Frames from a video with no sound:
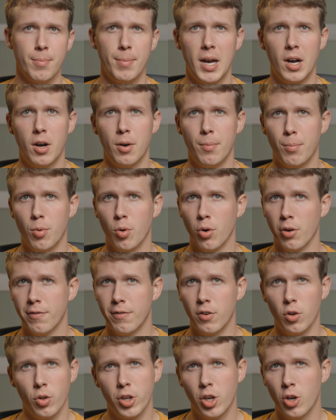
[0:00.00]
about
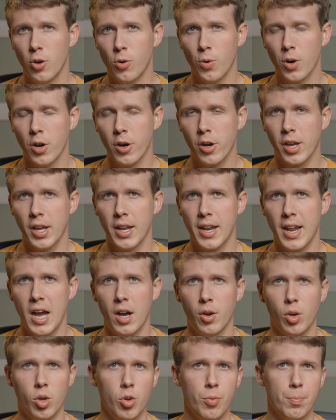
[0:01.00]
portfolio work and
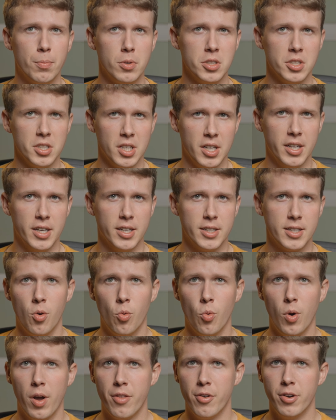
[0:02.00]
how you present it,
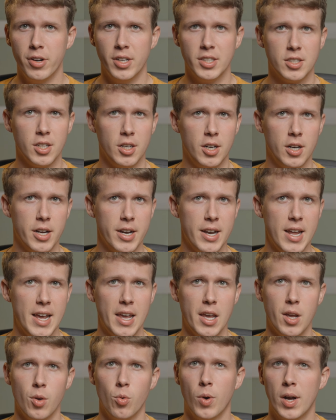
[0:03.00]
whether it's on
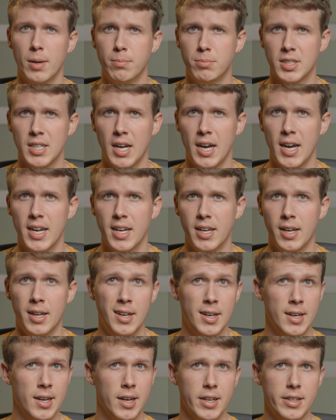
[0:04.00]
a website,
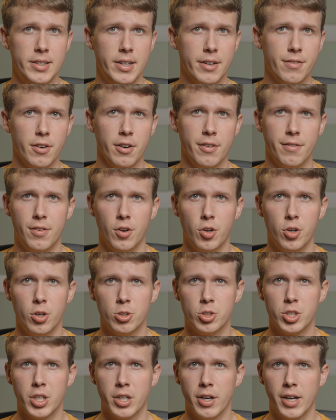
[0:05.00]
a different photo
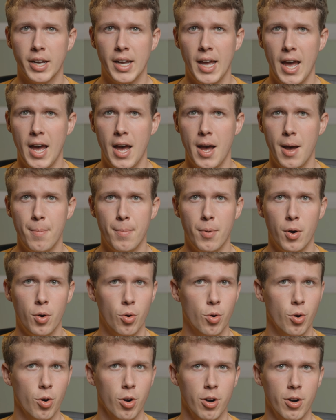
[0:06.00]
sharing app,
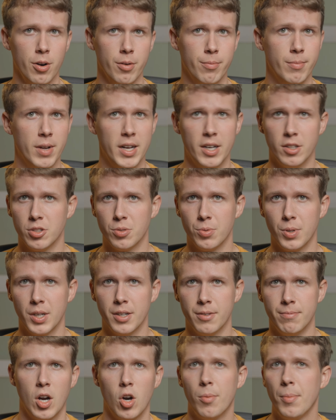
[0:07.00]
or
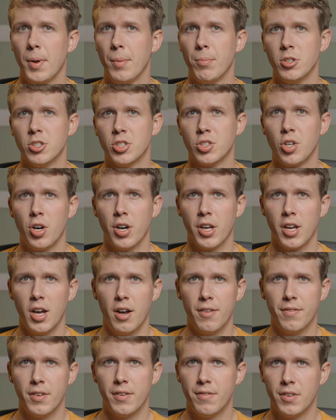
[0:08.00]
elsewhere. I remember starting
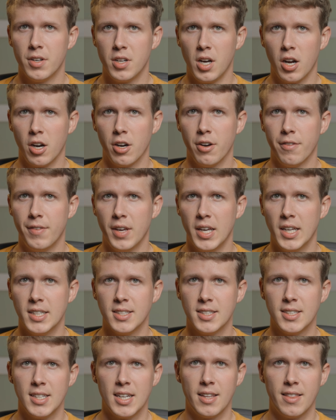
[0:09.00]
off in photography and
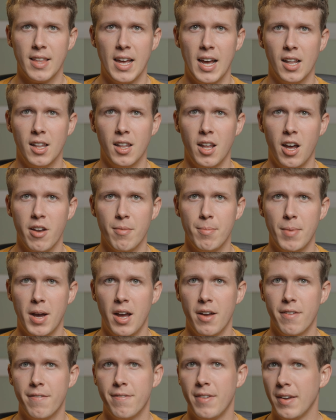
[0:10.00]
seeing that a lot of
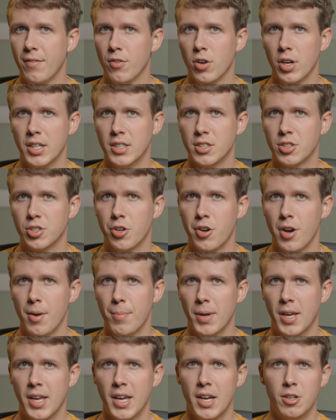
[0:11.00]
my favorite Instagram
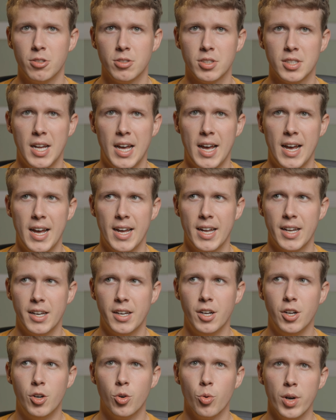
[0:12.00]
accounts
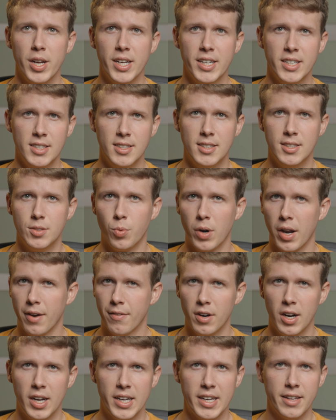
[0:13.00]
had grids
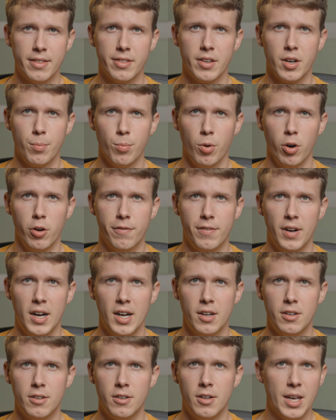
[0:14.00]
whenever I hit their
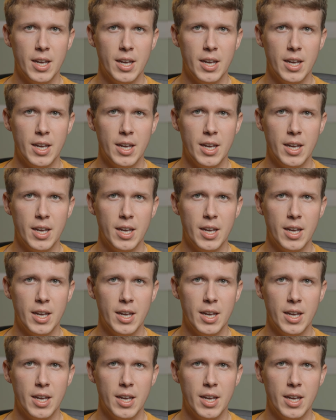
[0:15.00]
profile.